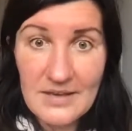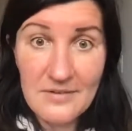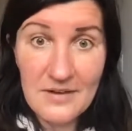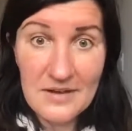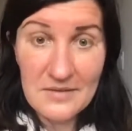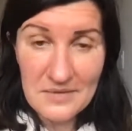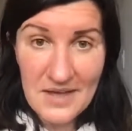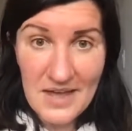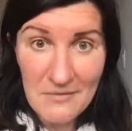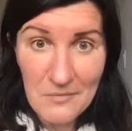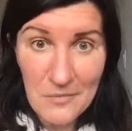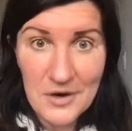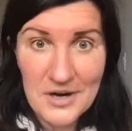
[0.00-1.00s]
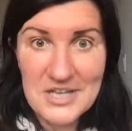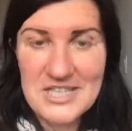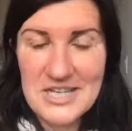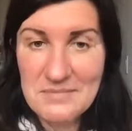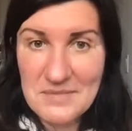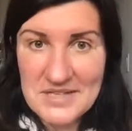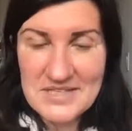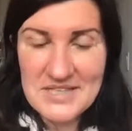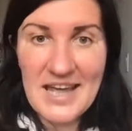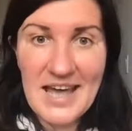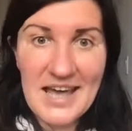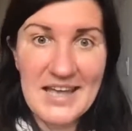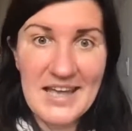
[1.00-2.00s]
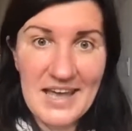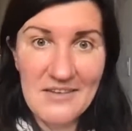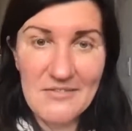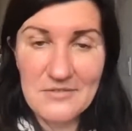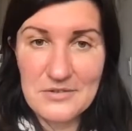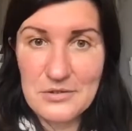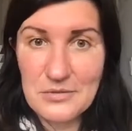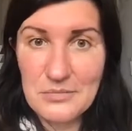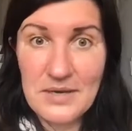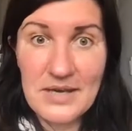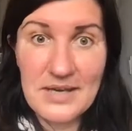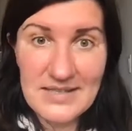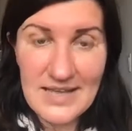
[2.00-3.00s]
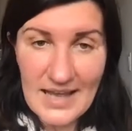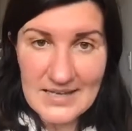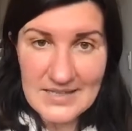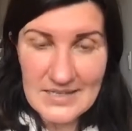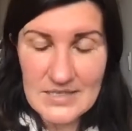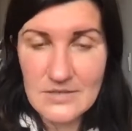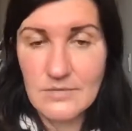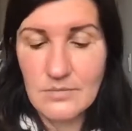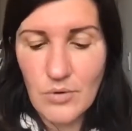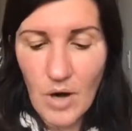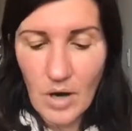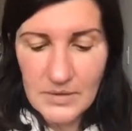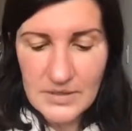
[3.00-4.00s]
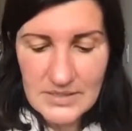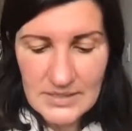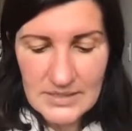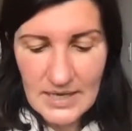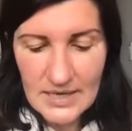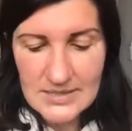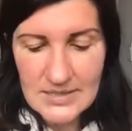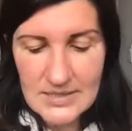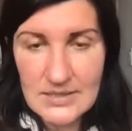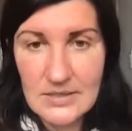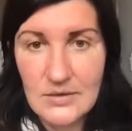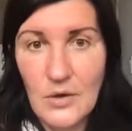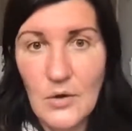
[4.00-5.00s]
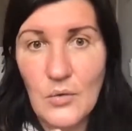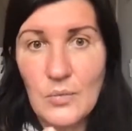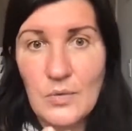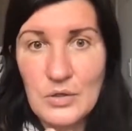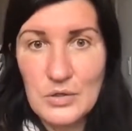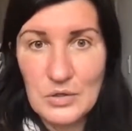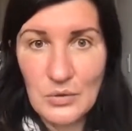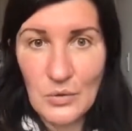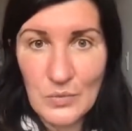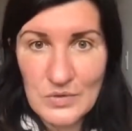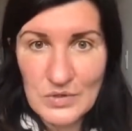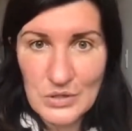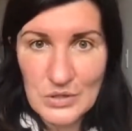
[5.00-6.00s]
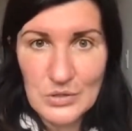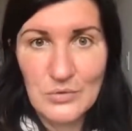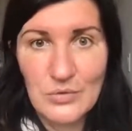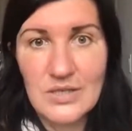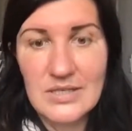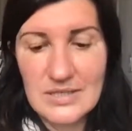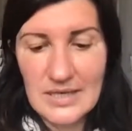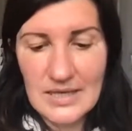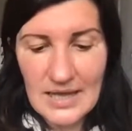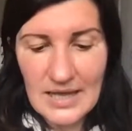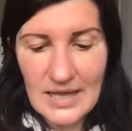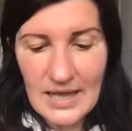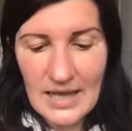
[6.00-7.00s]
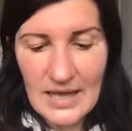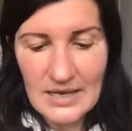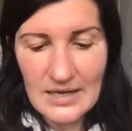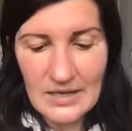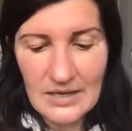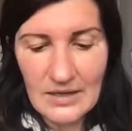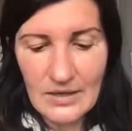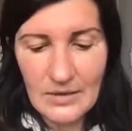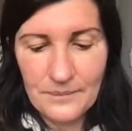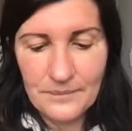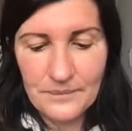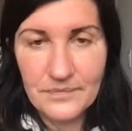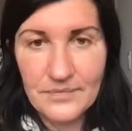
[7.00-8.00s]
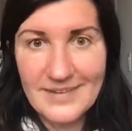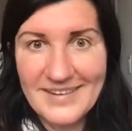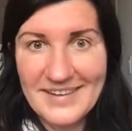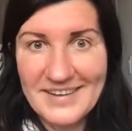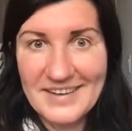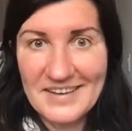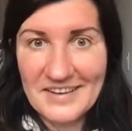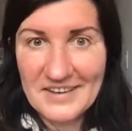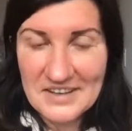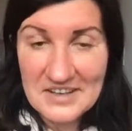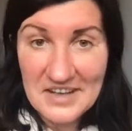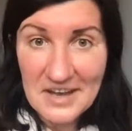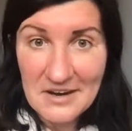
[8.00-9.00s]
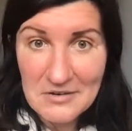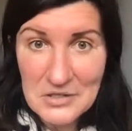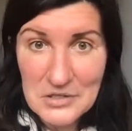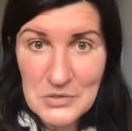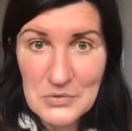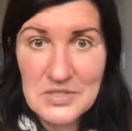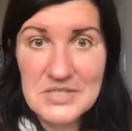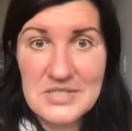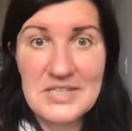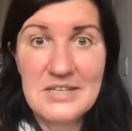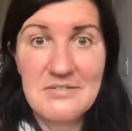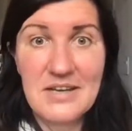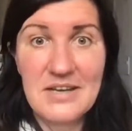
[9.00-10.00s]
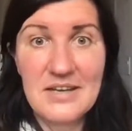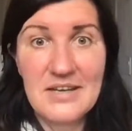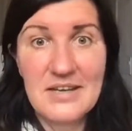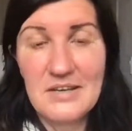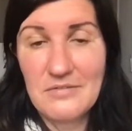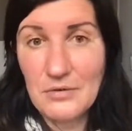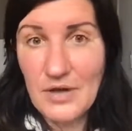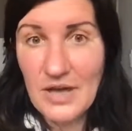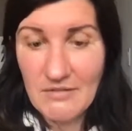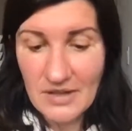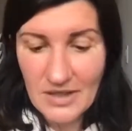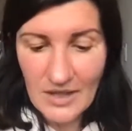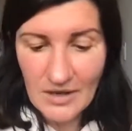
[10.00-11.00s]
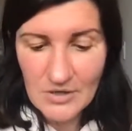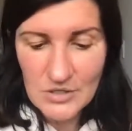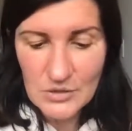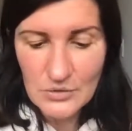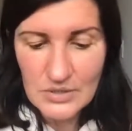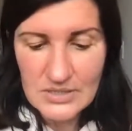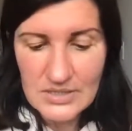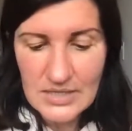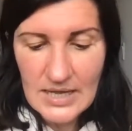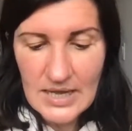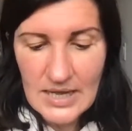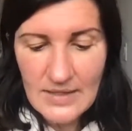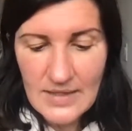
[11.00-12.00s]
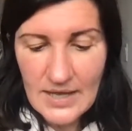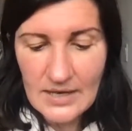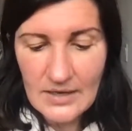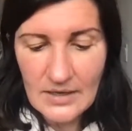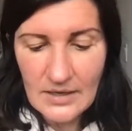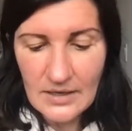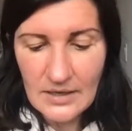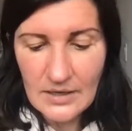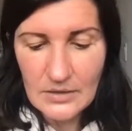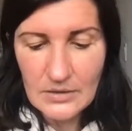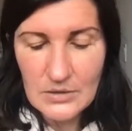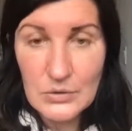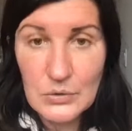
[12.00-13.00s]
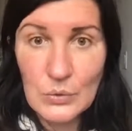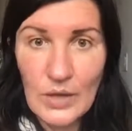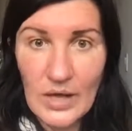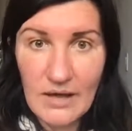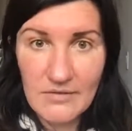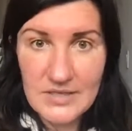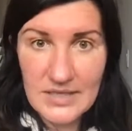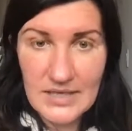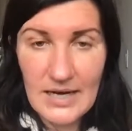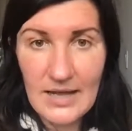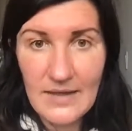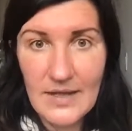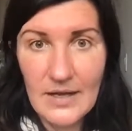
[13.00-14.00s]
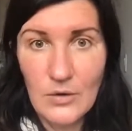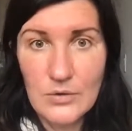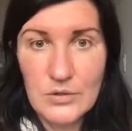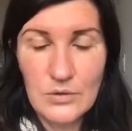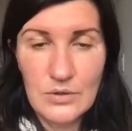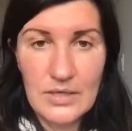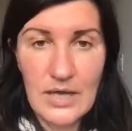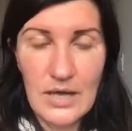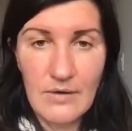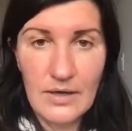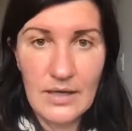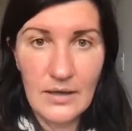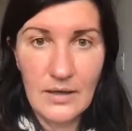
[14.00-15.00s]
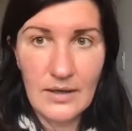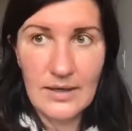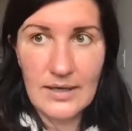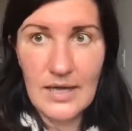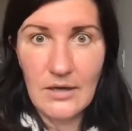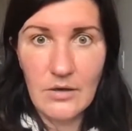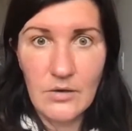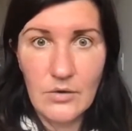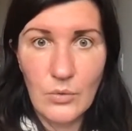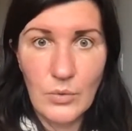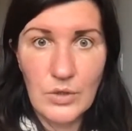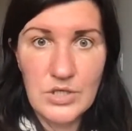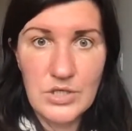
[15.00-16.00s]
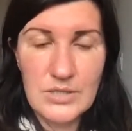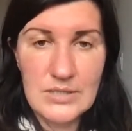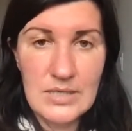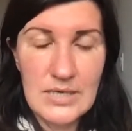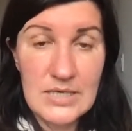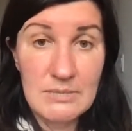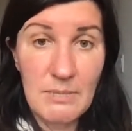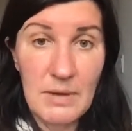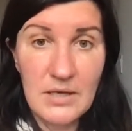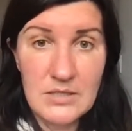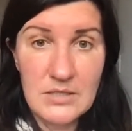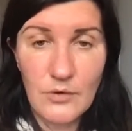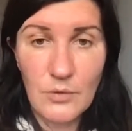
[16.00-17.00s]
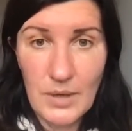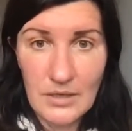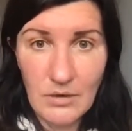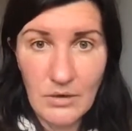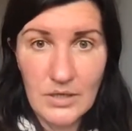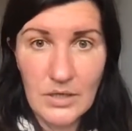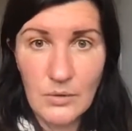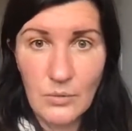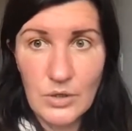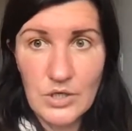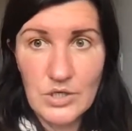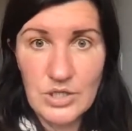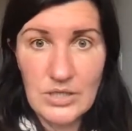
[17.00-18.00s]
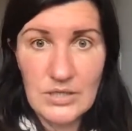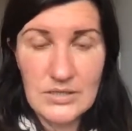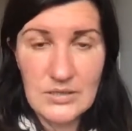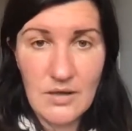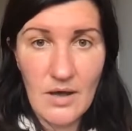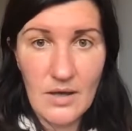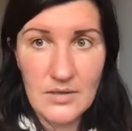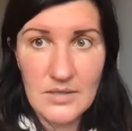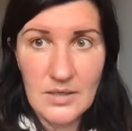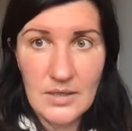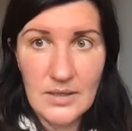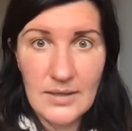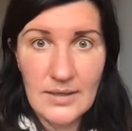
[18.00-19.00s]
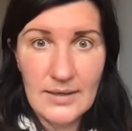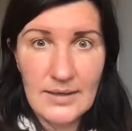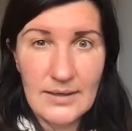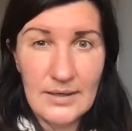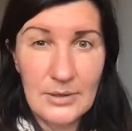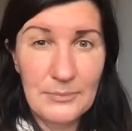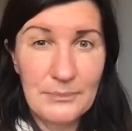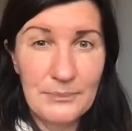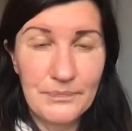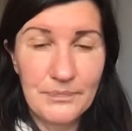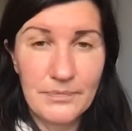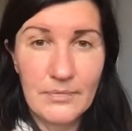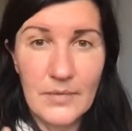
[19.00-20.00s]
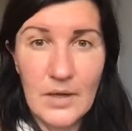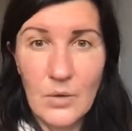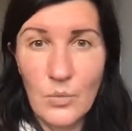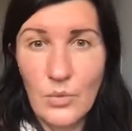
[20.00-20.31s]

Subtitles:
I have mortgage, that means that I have to pay taxes, property taxes, and owns insurance, and car insurance. If you have a car insurance, then school aftercare. Then I also have a category which is spending for my daughter, which is not our